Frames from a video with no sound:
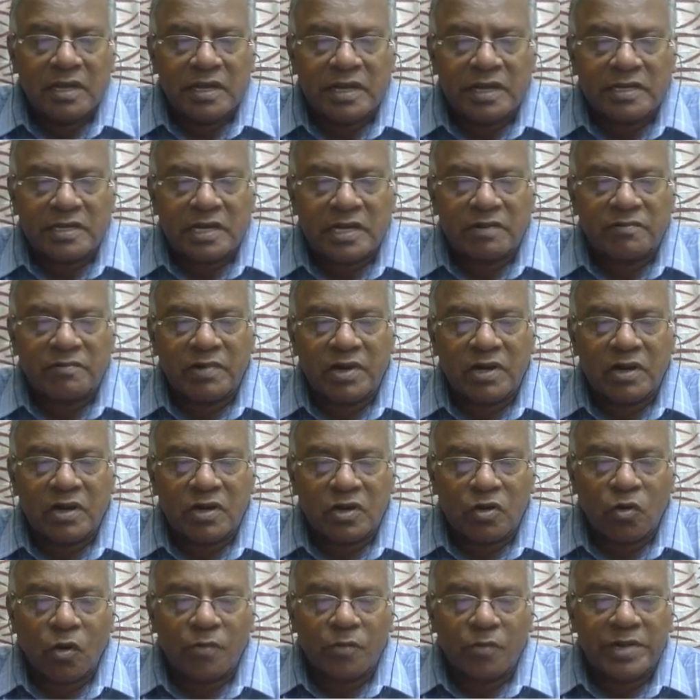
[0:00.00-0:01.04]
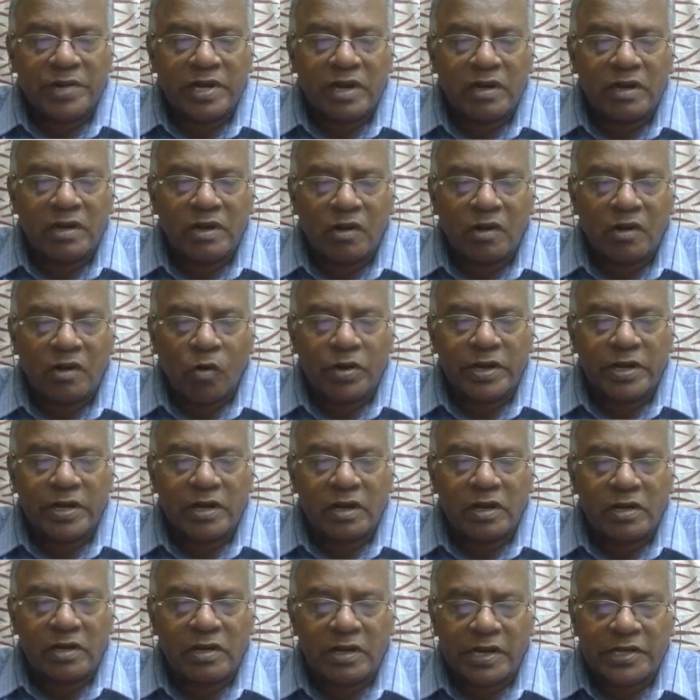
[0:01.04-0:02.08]
Interval, nominal,
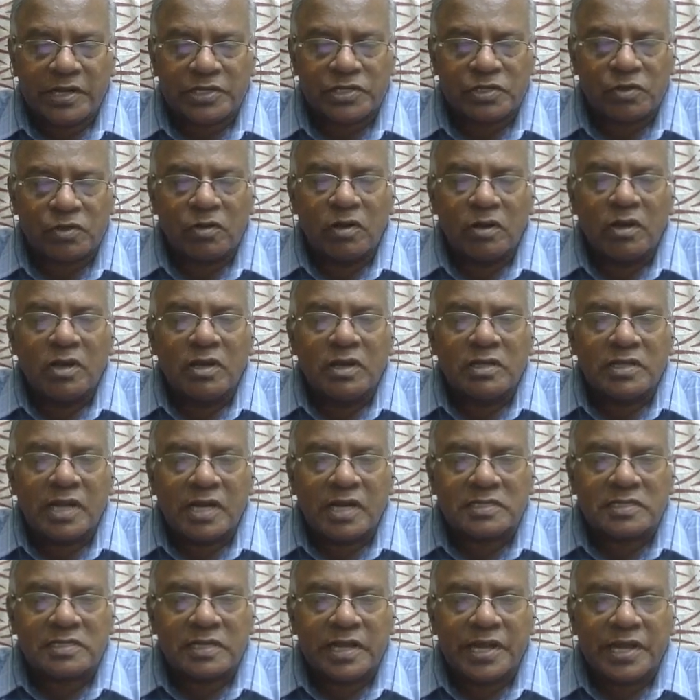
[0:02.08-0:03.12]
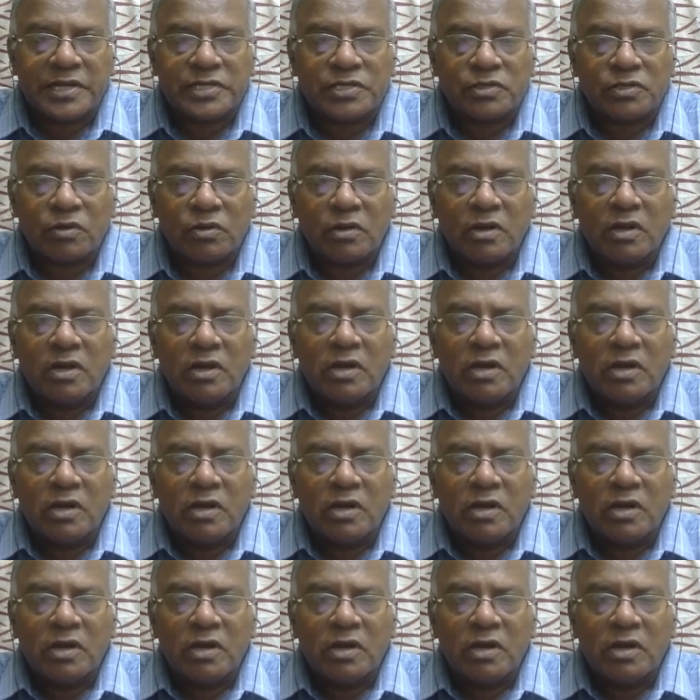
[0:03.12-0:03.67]
ordinal, ratio. That is a ratio.